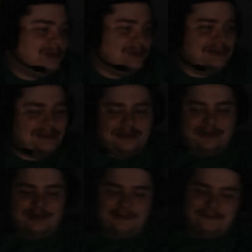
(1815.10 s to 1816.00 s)
write
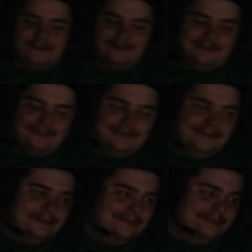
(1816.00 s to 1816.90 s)
on your diet
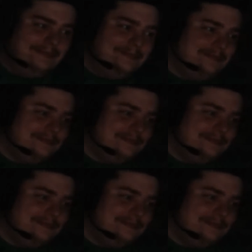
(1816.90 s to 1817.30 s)
beside the